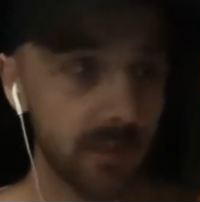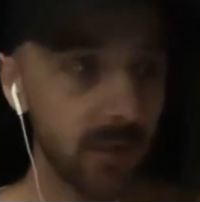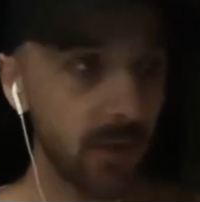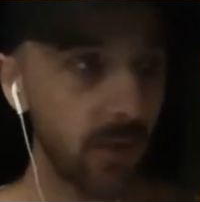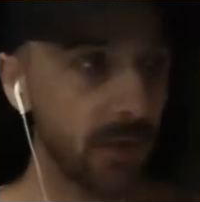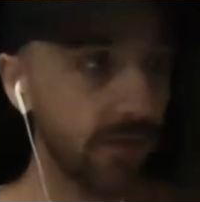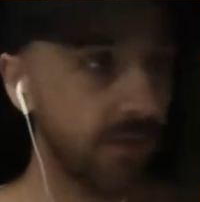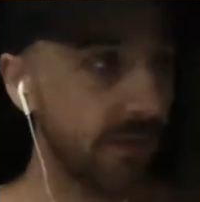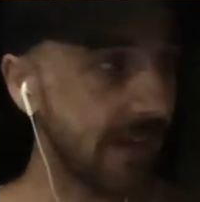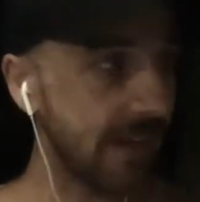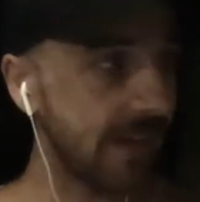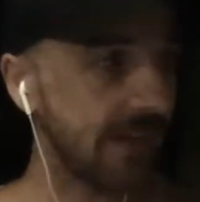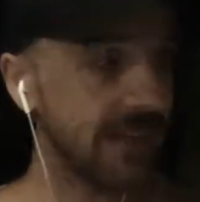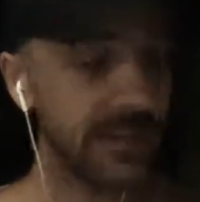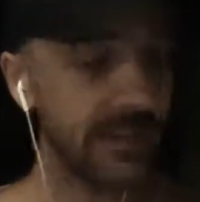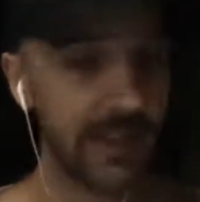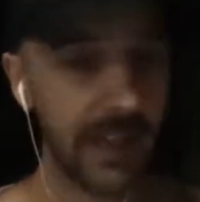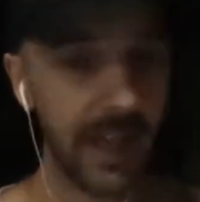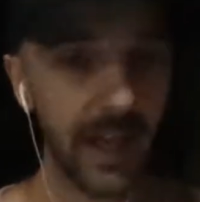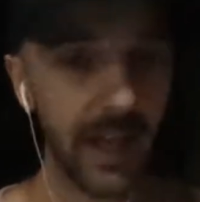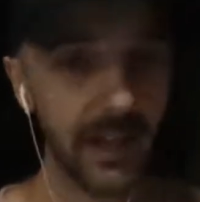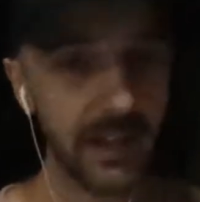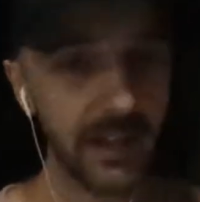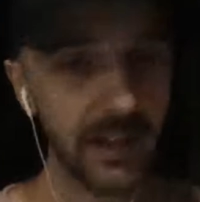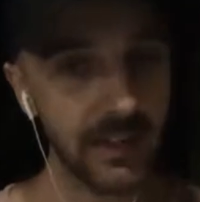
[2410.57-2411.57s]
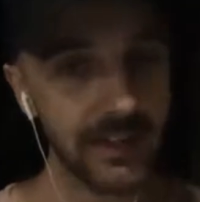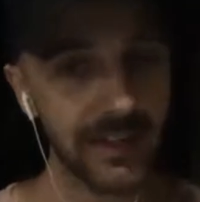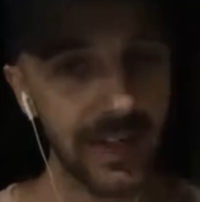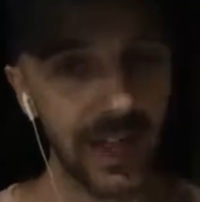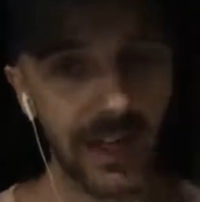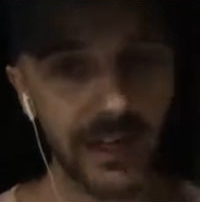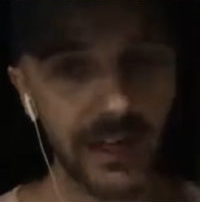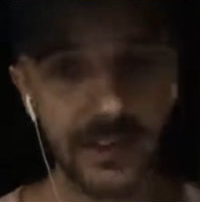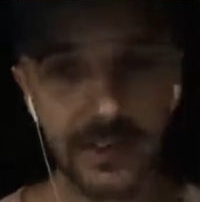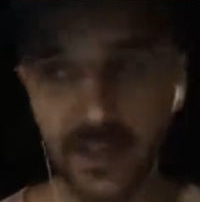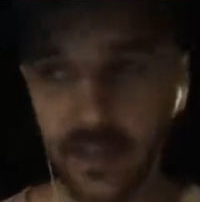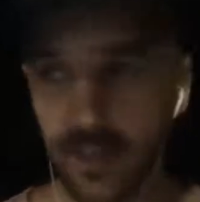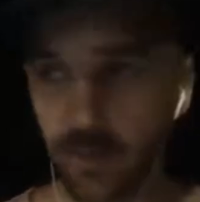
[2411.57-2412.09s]
You know, things like
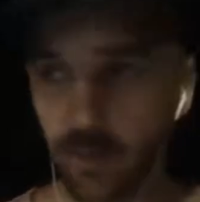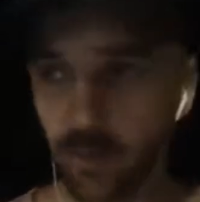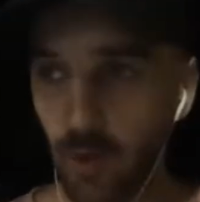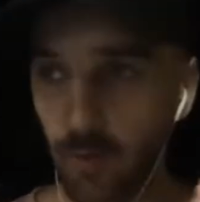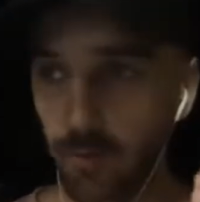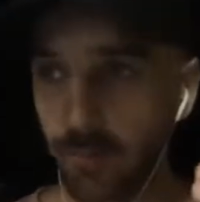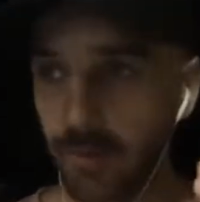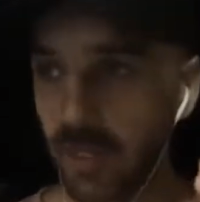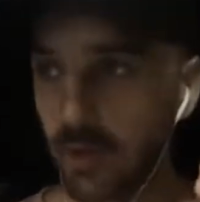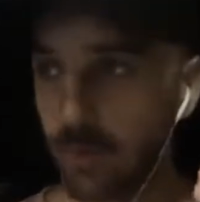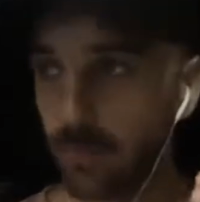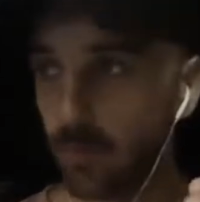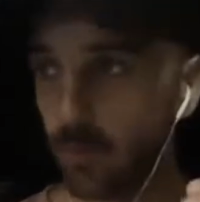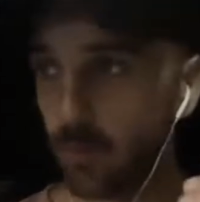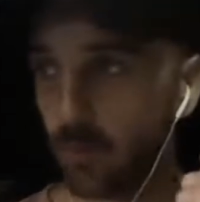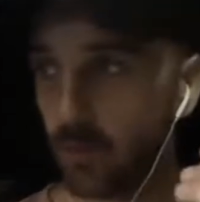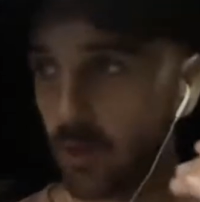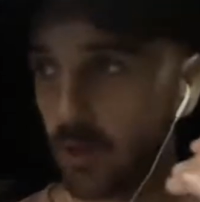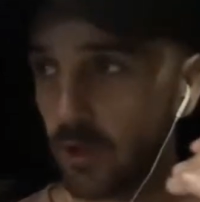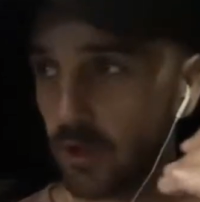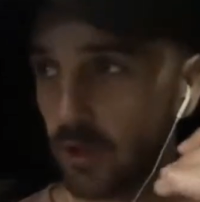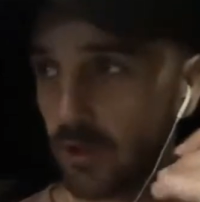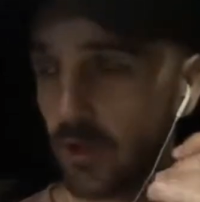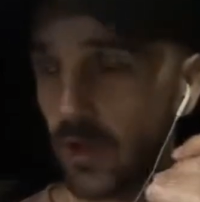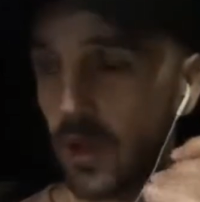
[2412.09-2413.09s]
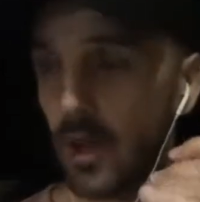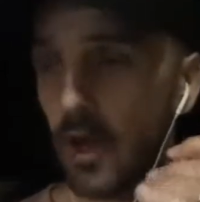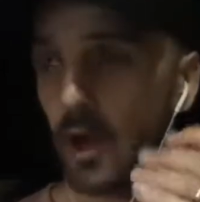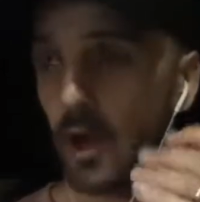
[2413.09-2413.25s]
like this where people will